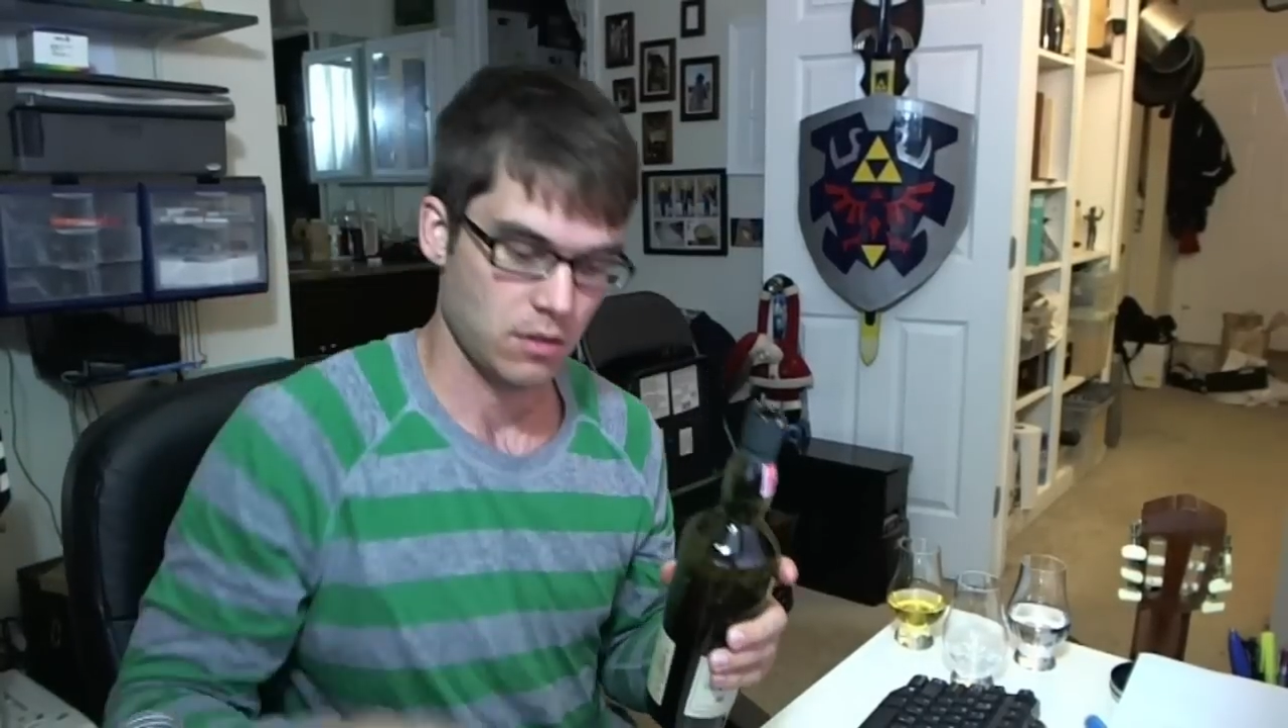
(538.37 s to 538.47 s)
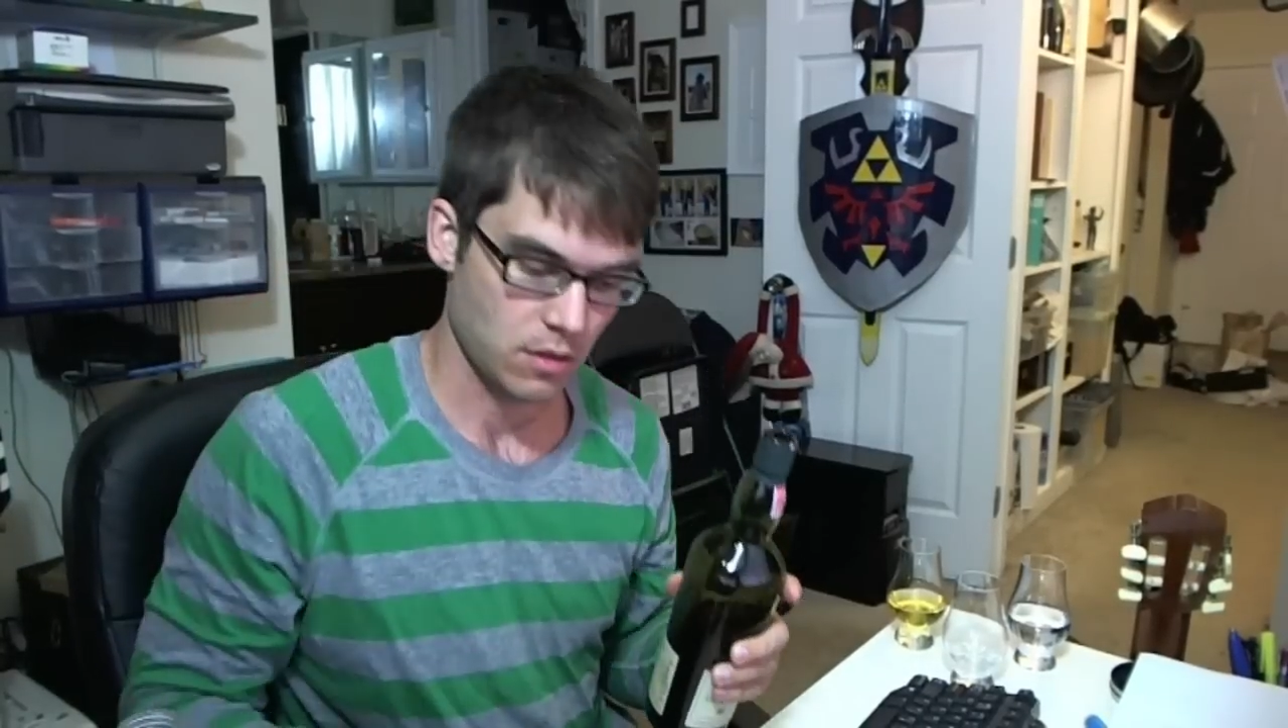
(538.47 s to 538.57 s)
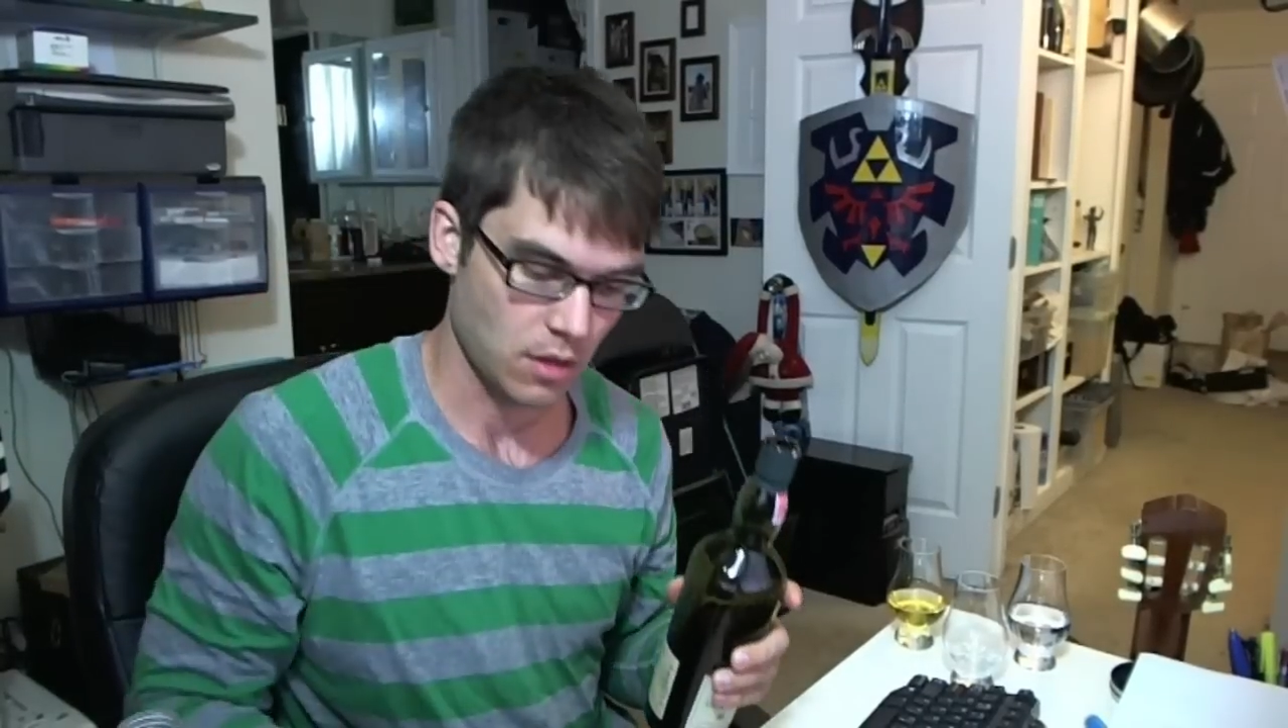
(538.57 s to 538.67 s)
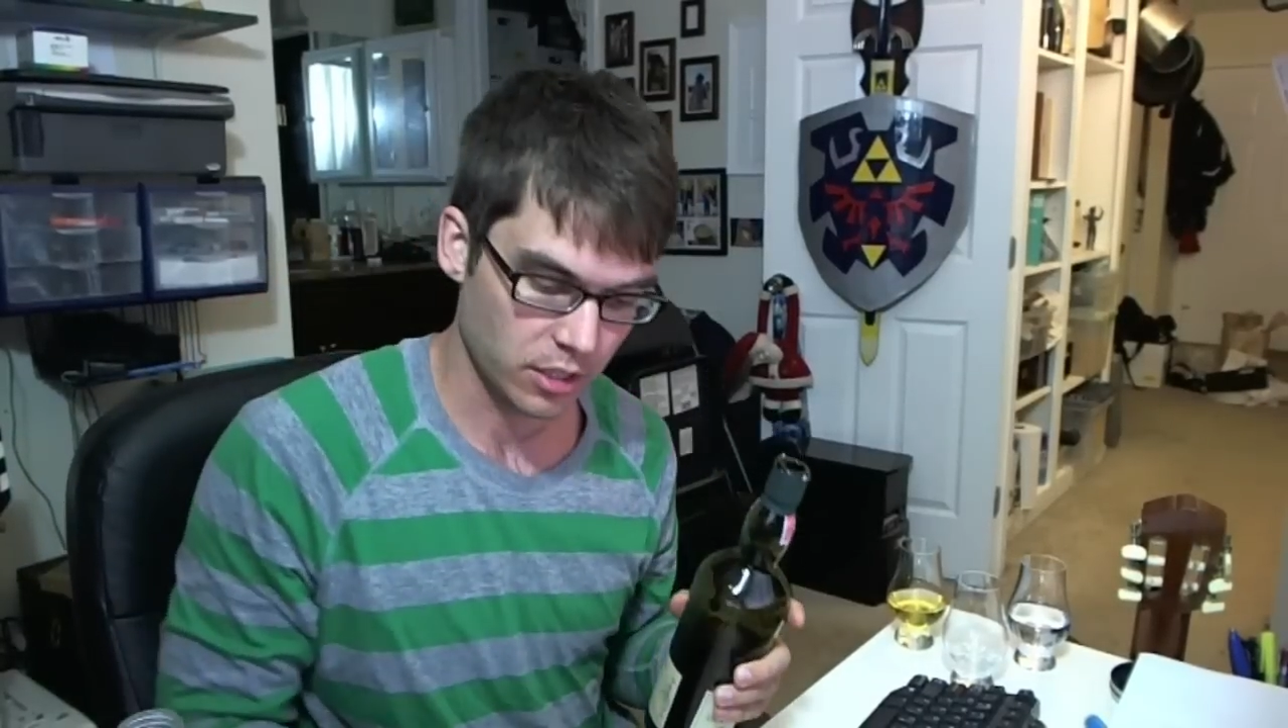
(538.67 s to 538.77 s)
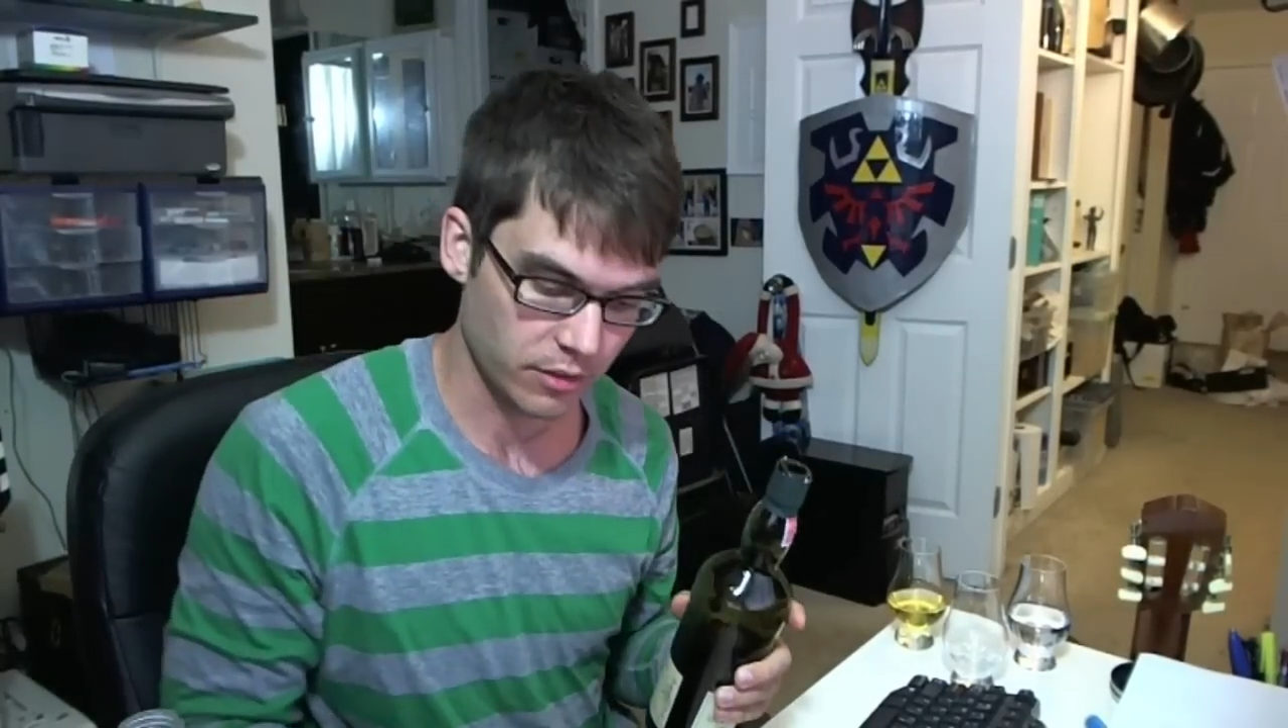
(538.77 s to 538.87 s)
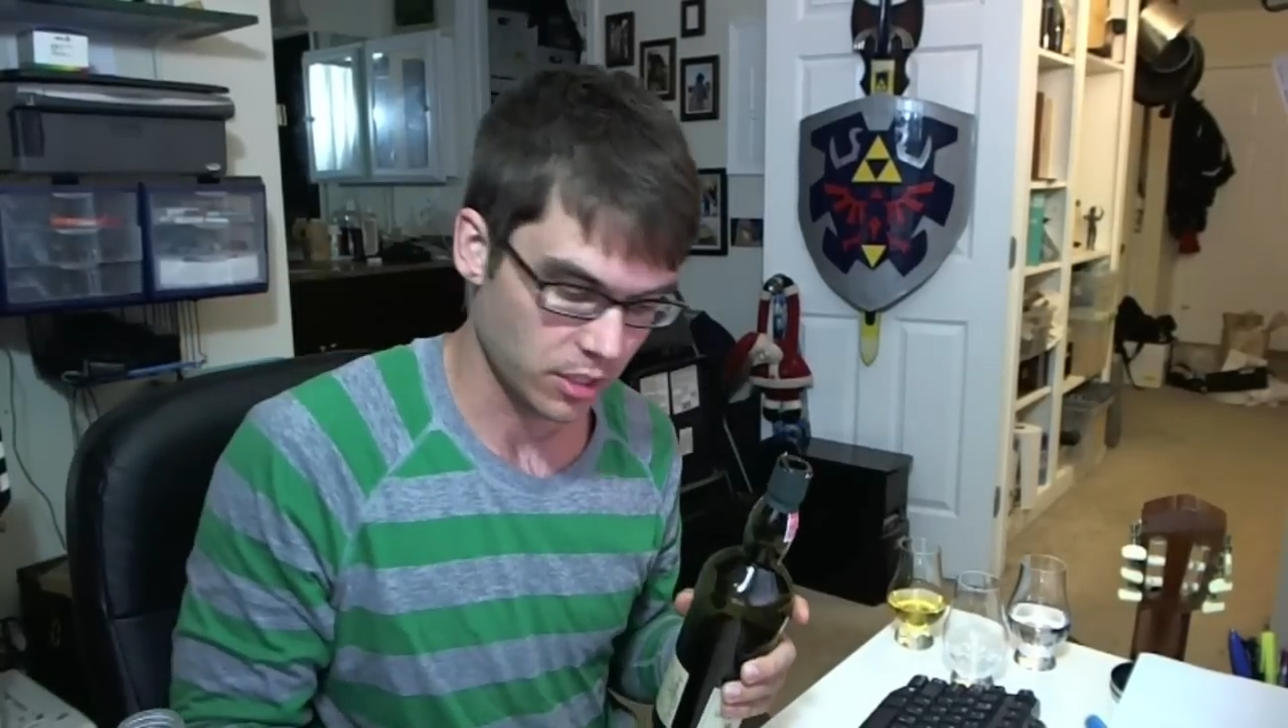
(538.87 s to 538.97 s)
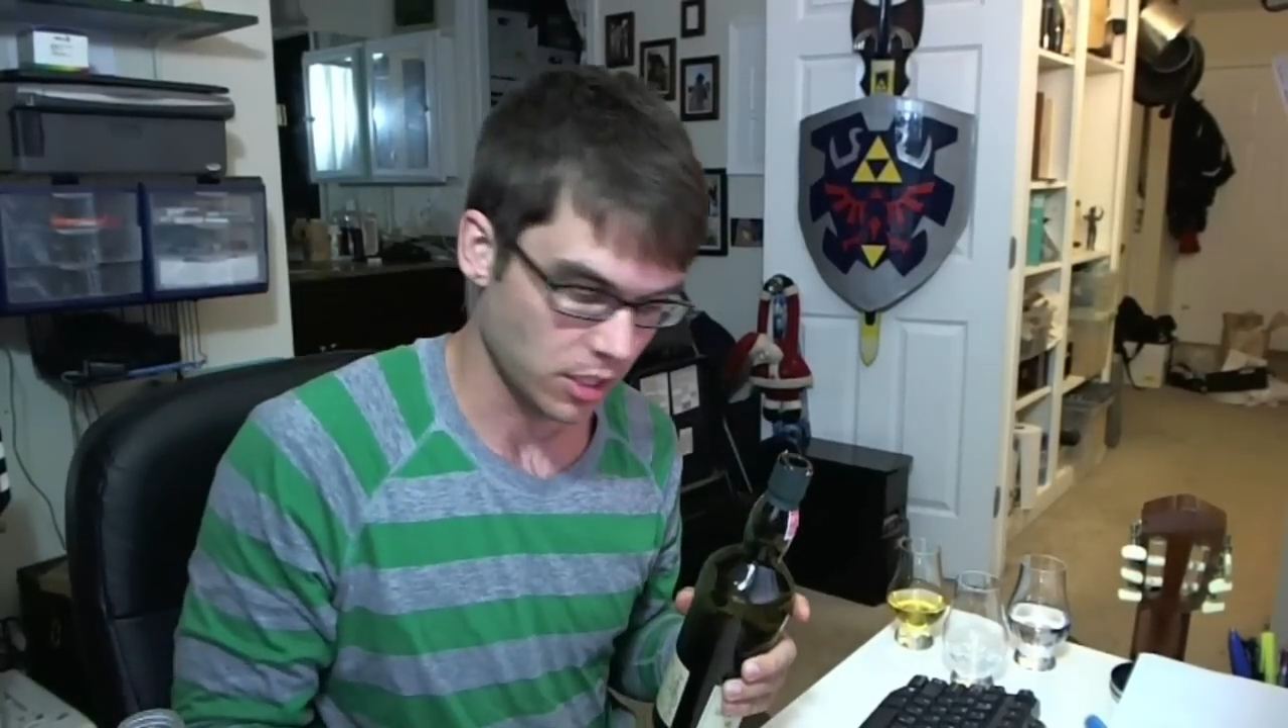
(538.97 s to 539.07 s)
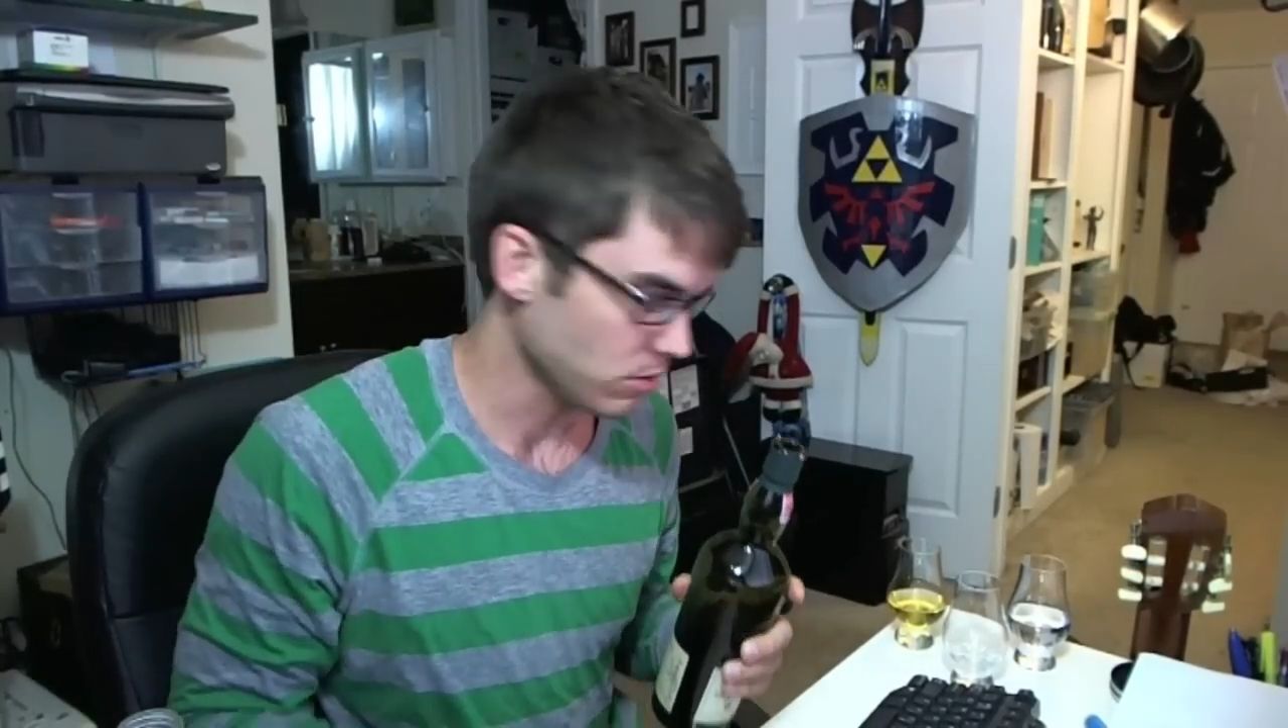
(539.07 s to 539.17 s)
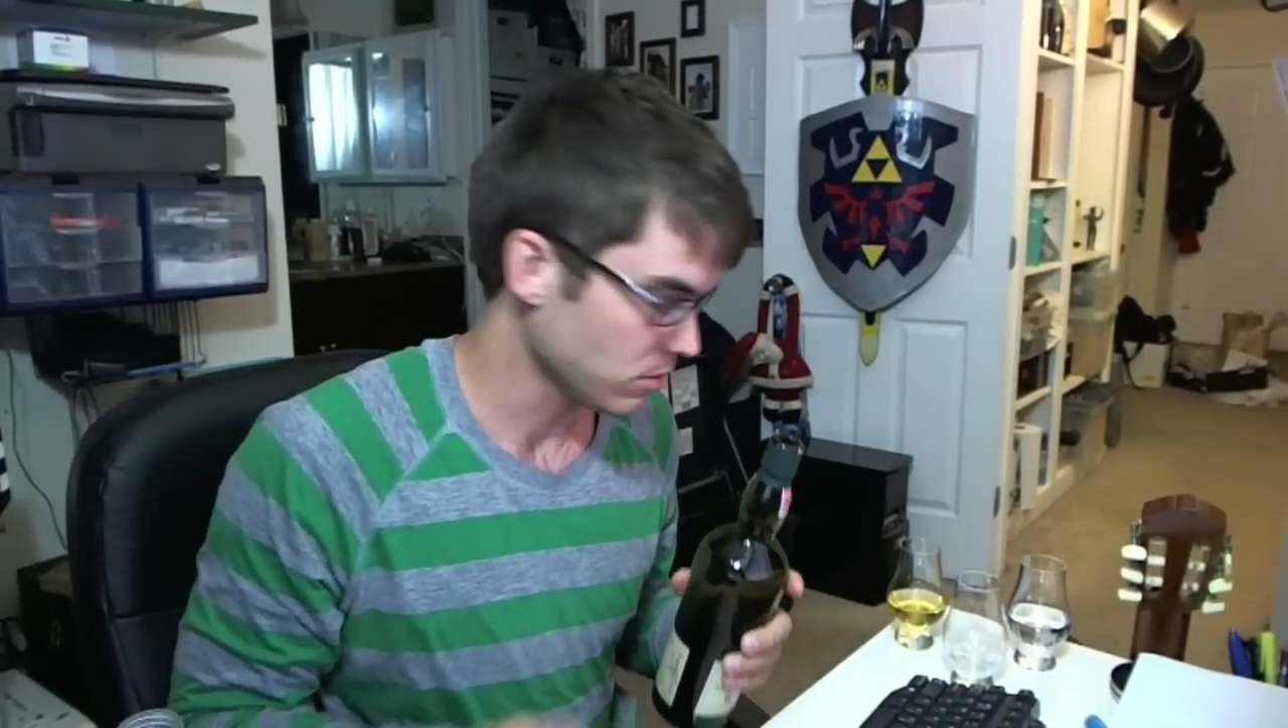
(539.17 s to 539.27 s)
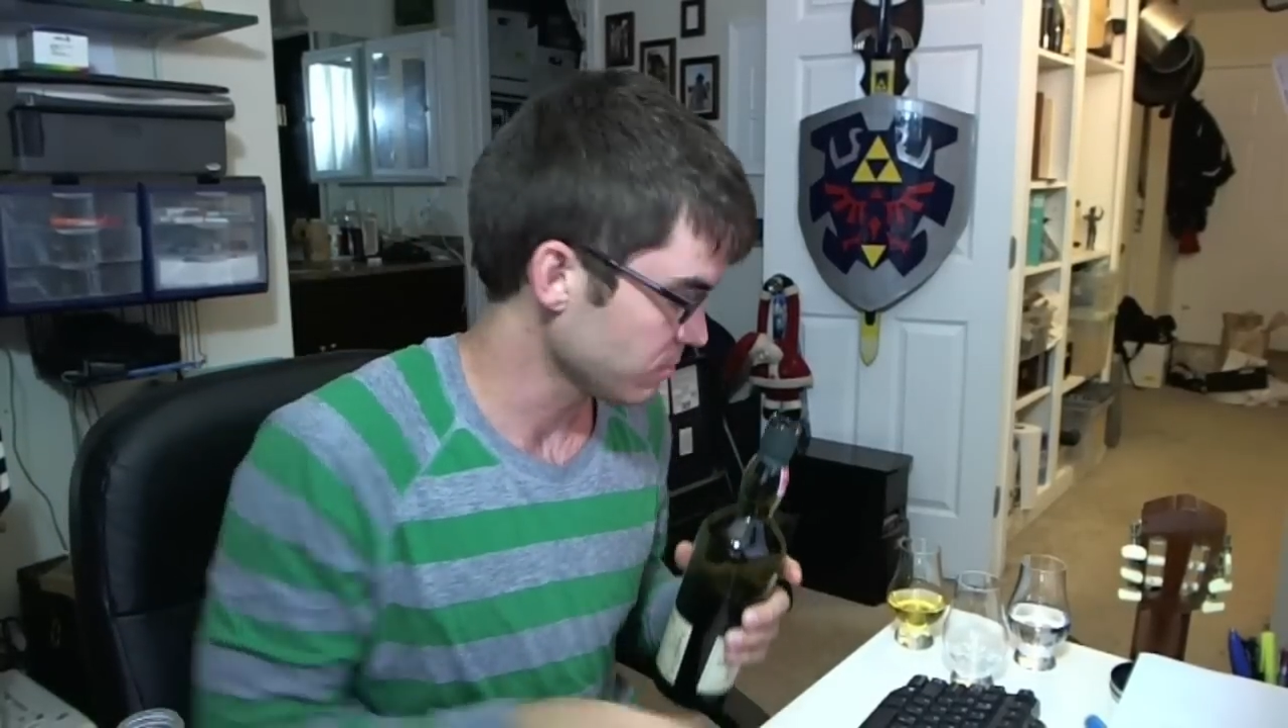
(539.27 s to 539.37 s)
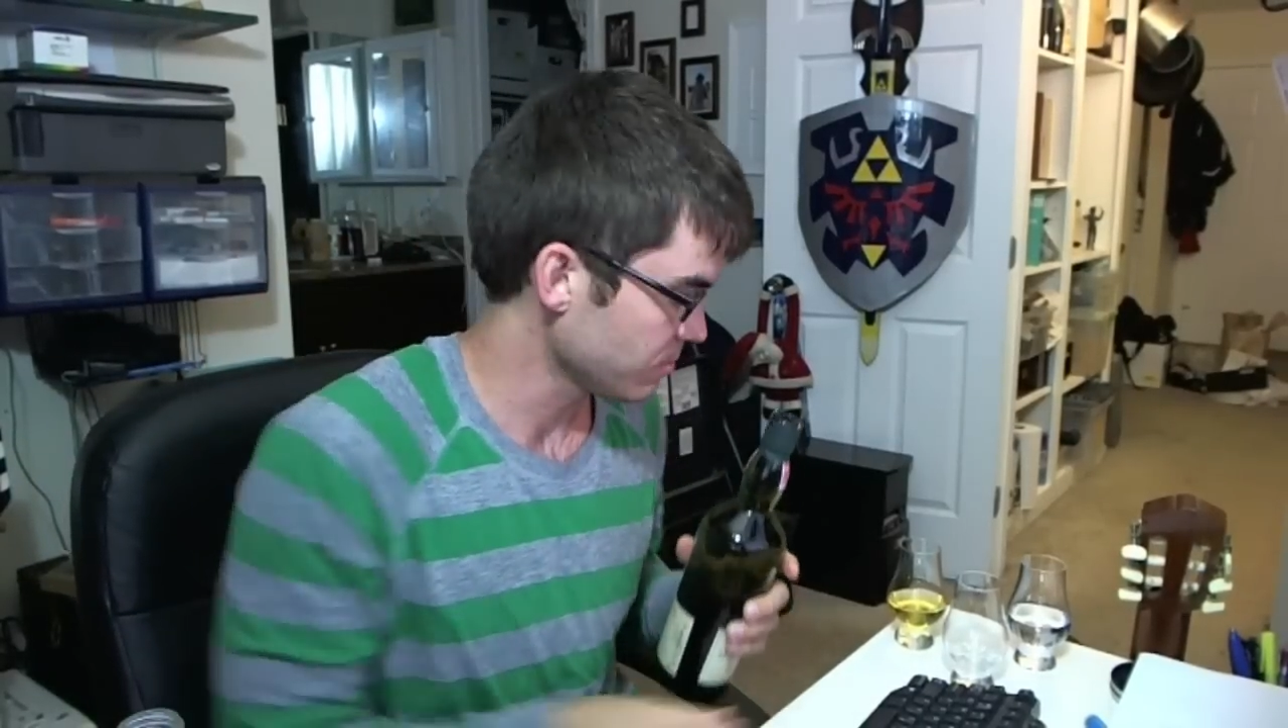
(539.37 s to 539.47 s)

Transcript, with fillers: I'll give it a go.